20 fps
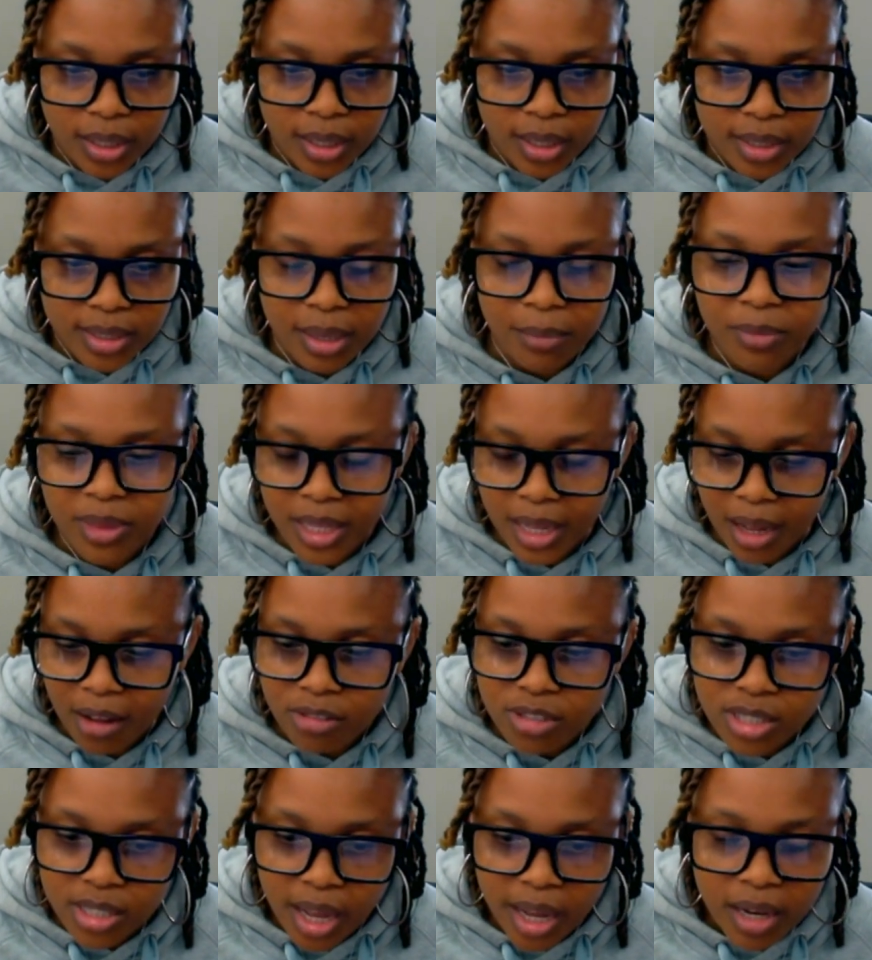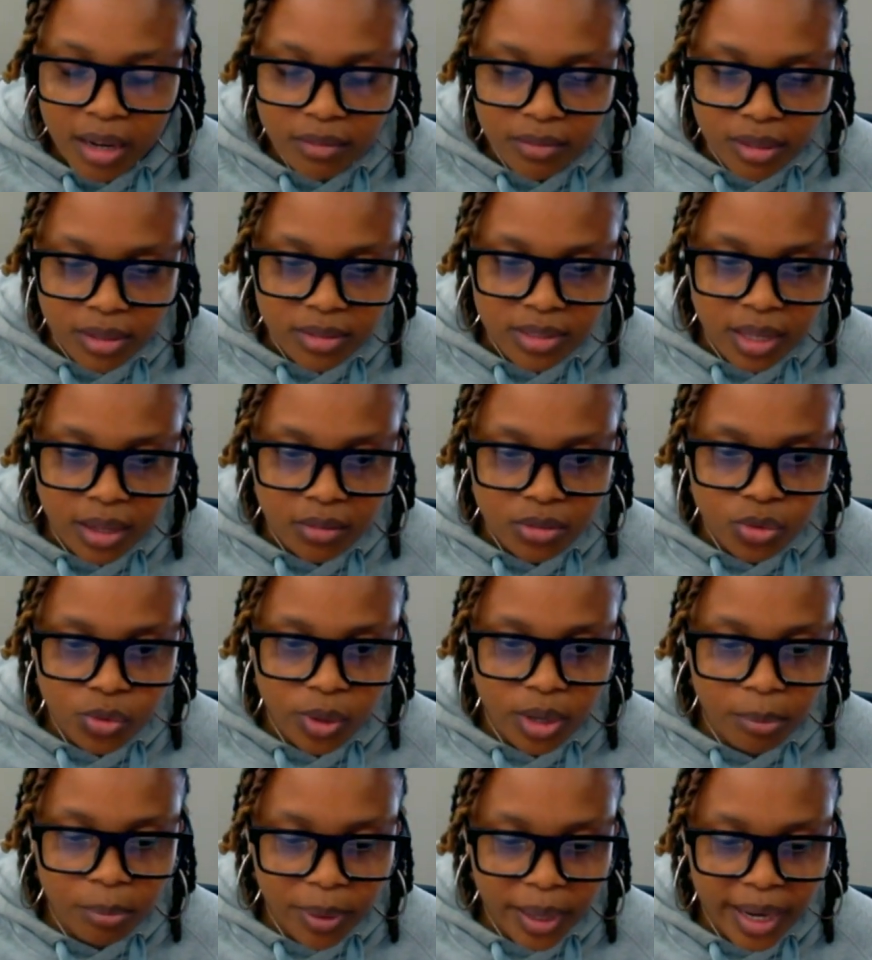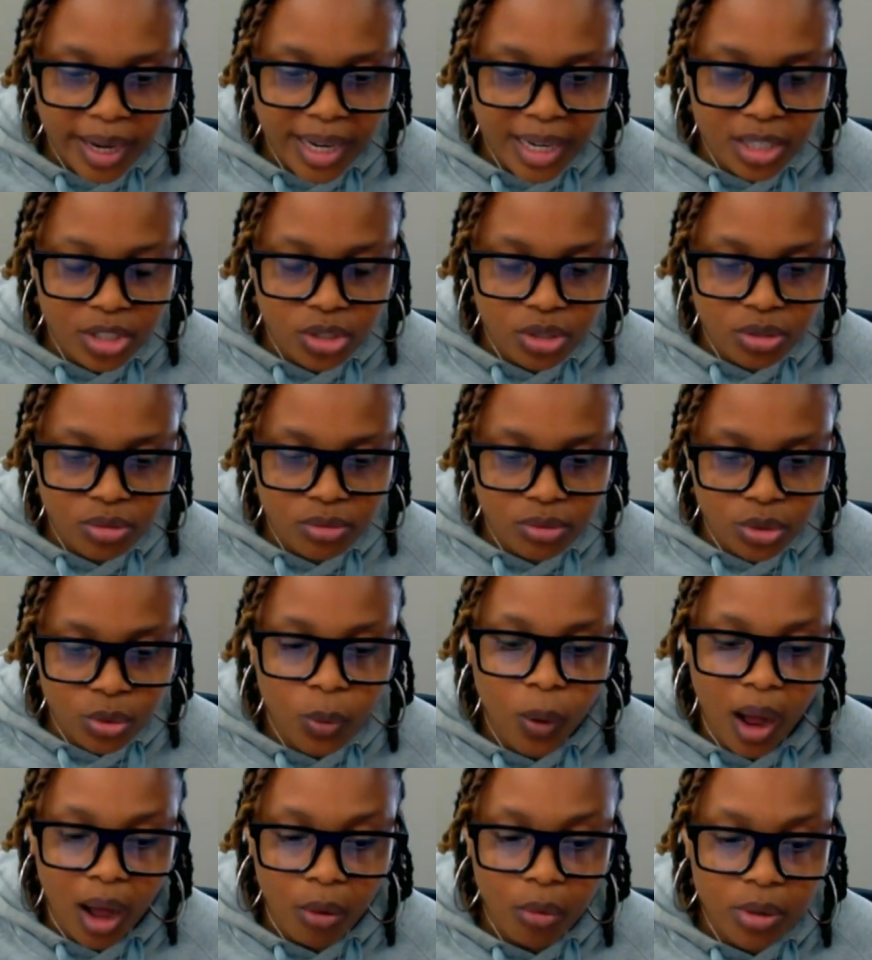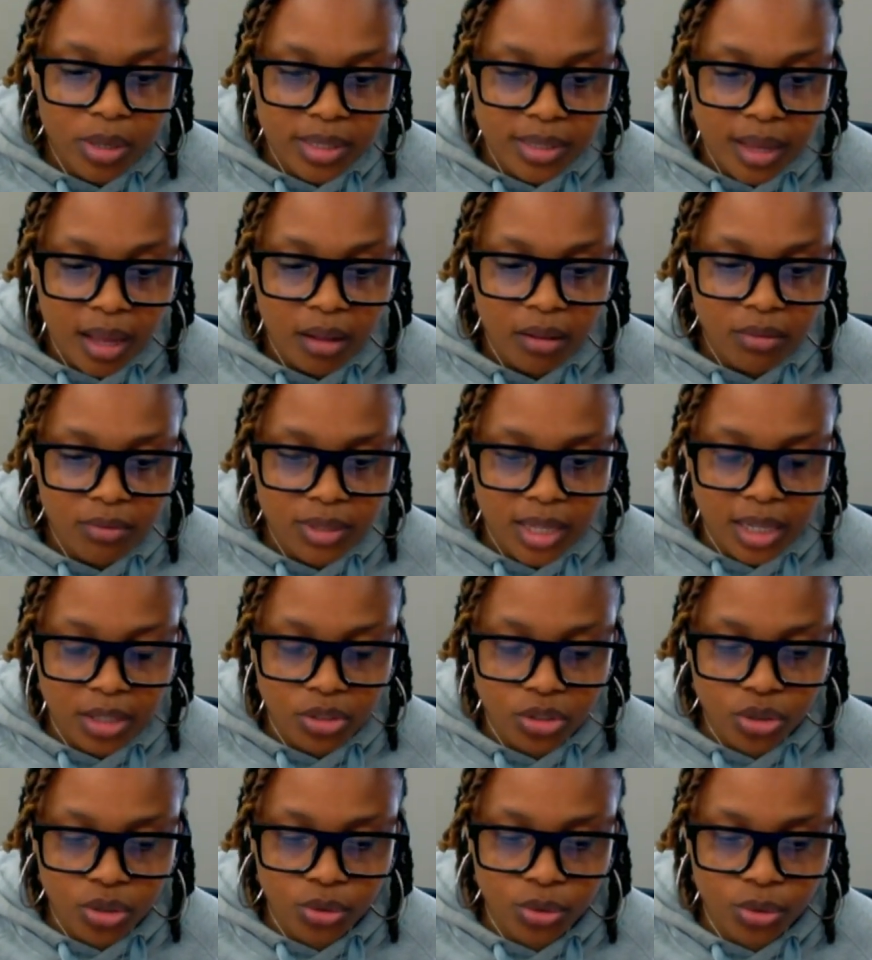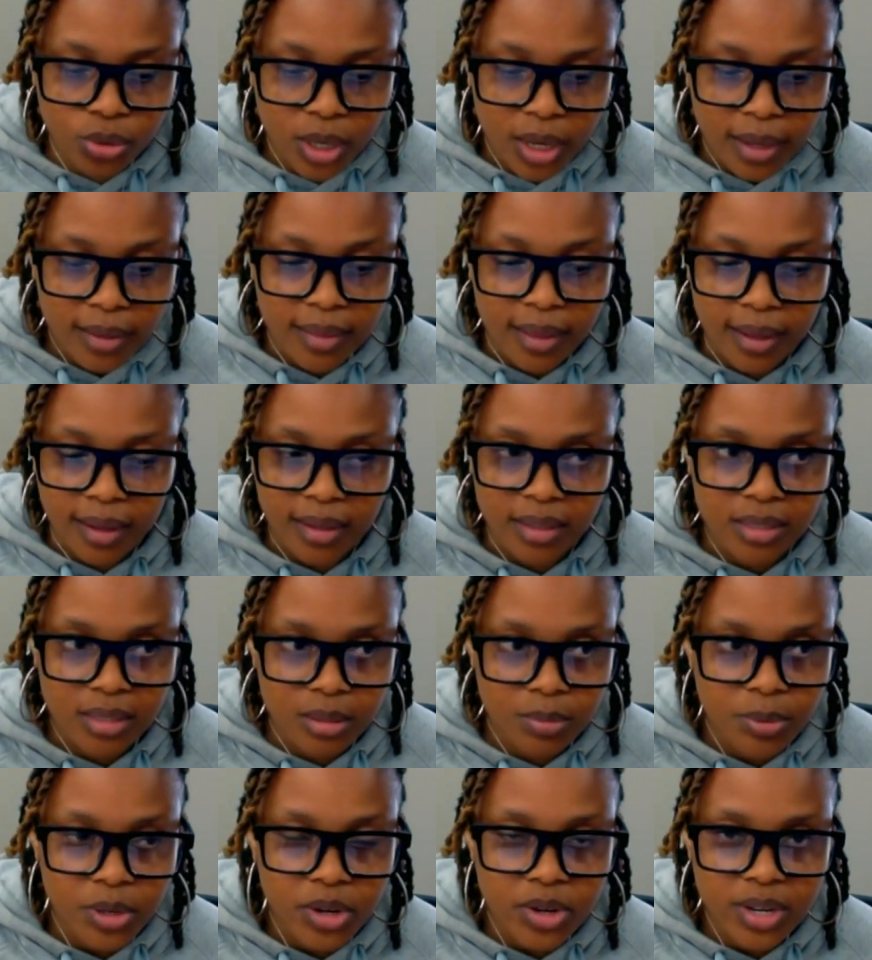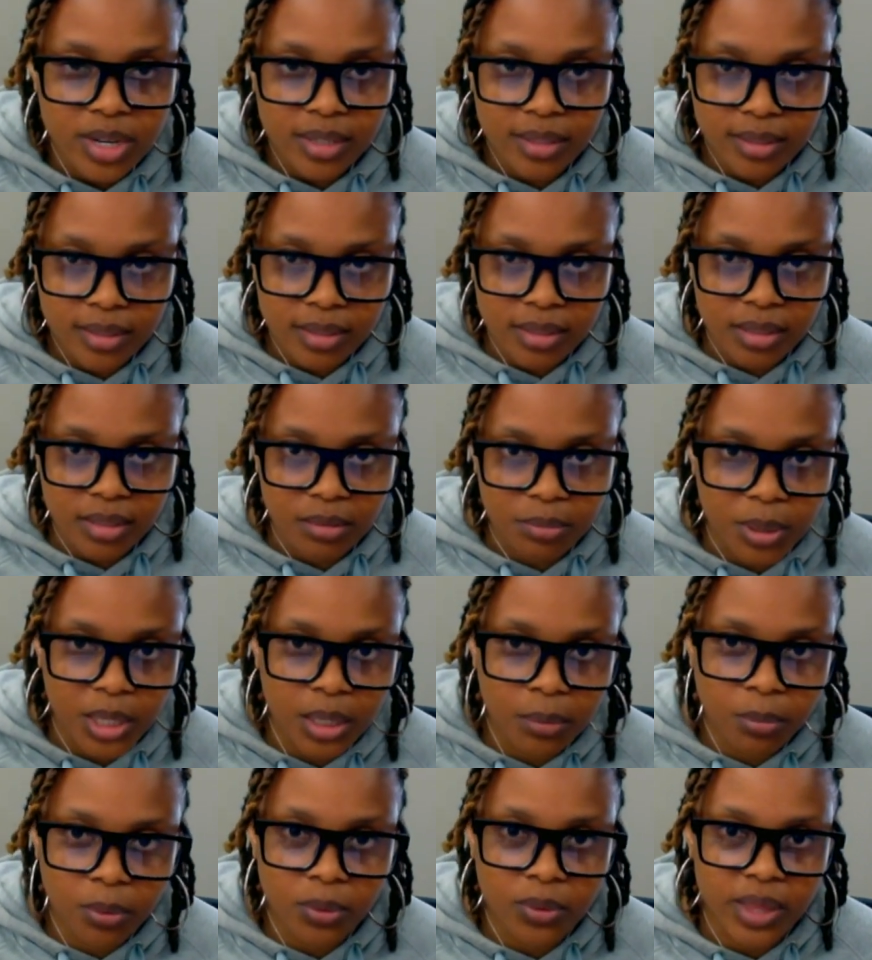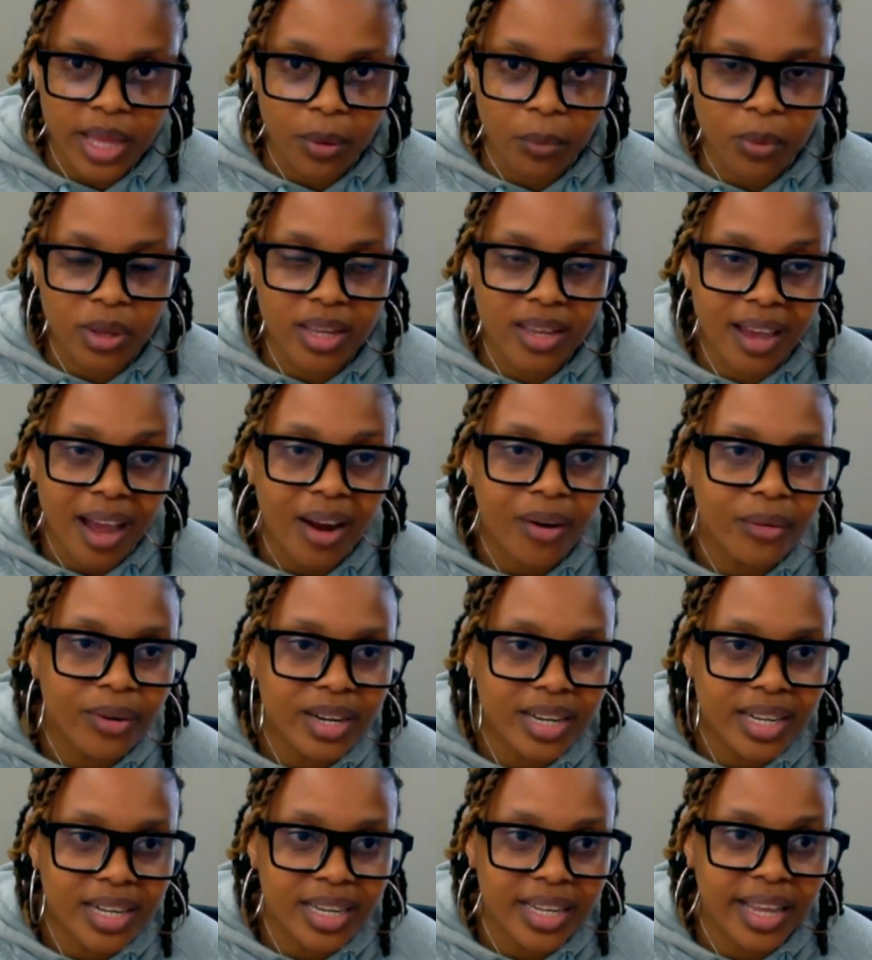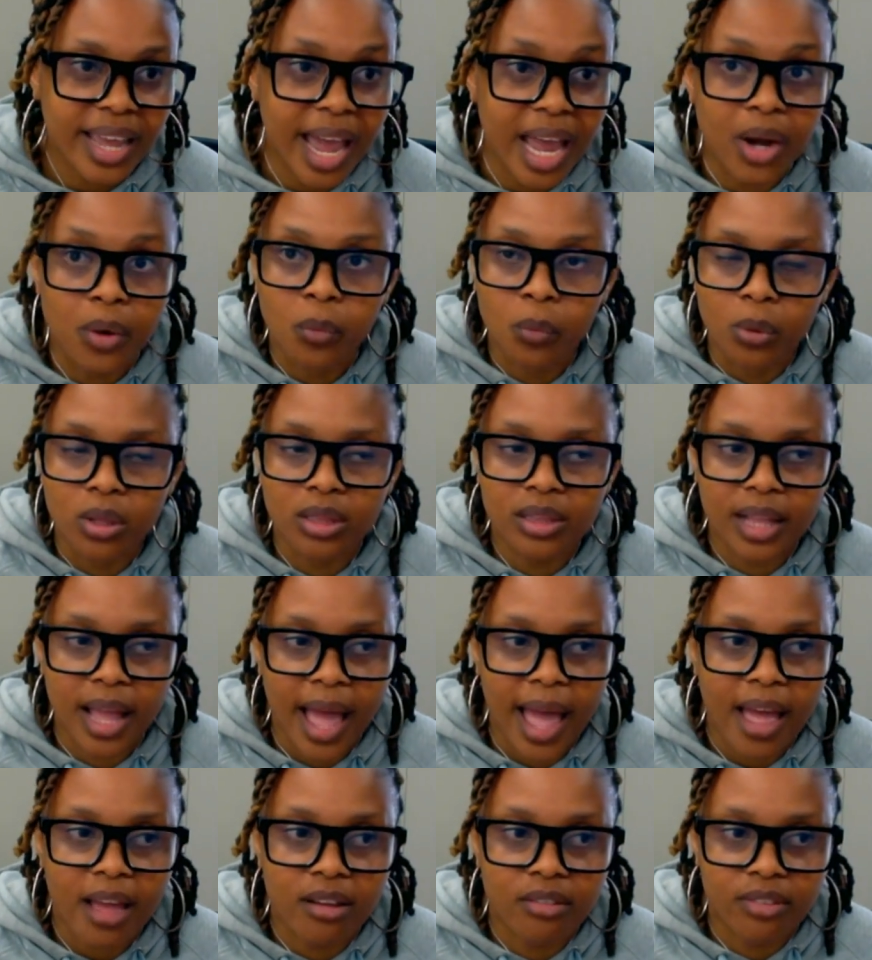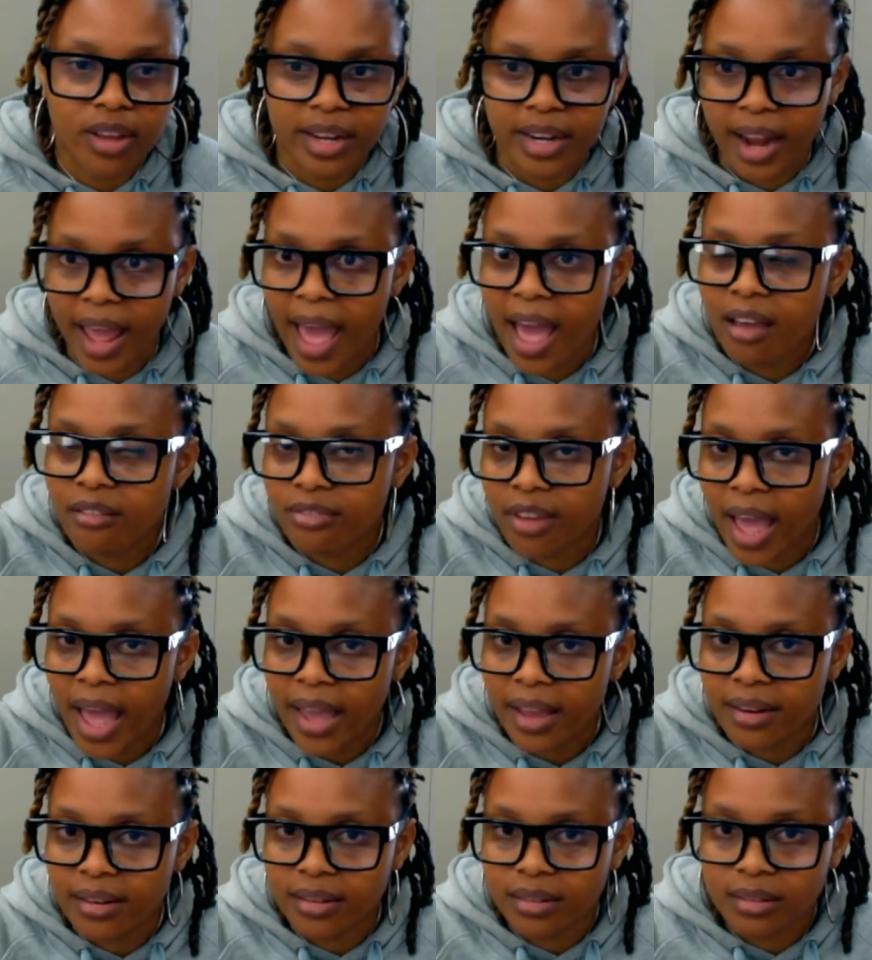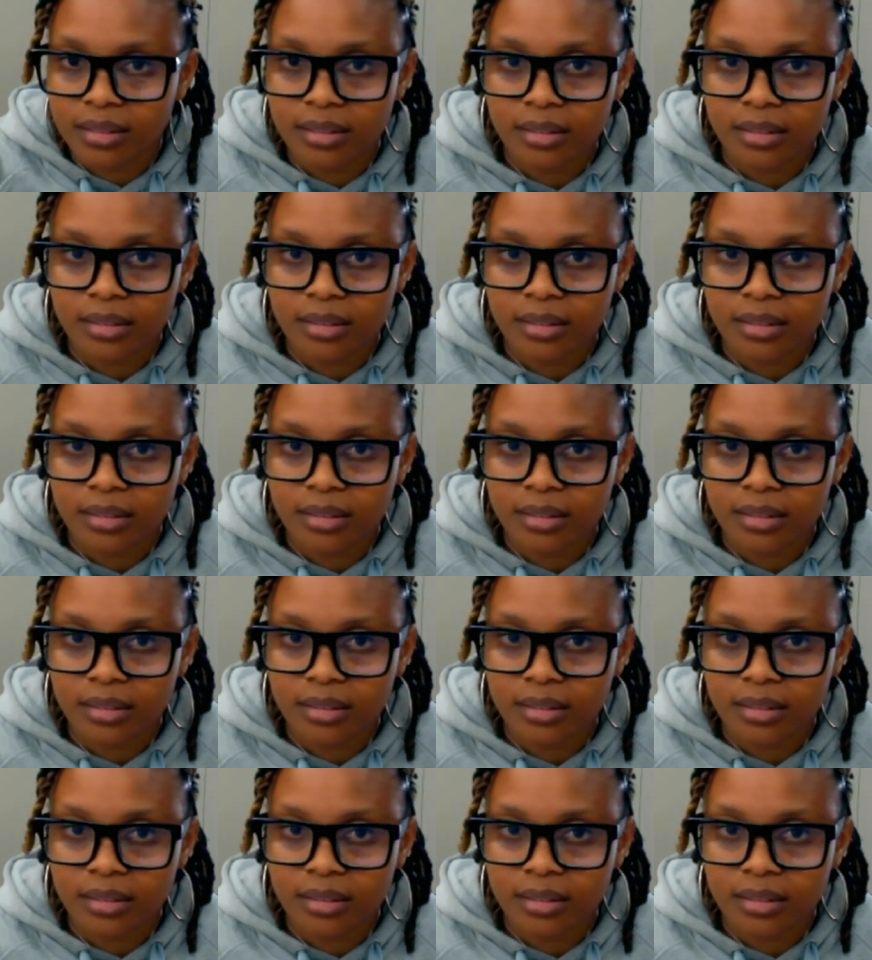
something outside of ourselves. We are praying to ourselves and to the experiences and people that we currently and will have and have had.